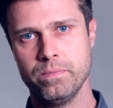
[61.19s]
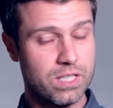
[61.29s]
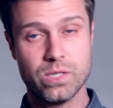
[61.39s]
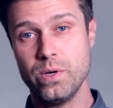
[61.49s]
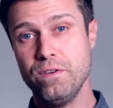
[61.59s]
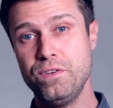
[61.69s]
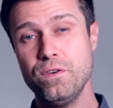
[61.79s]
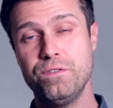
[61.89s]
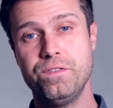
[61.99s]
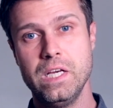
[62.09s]
So if
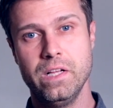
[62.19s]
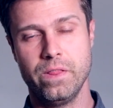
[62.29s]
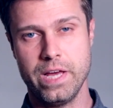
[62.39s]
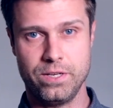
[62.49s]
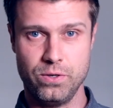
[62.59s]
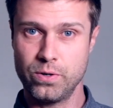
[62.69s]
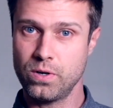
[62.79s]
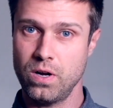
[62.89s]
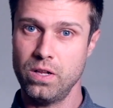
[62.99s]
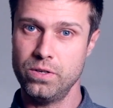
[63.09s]
you feel that your
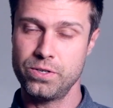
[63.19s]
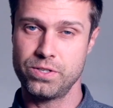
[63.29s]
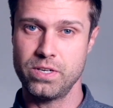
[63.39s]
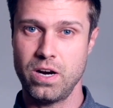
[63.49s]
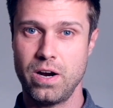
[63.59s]
colors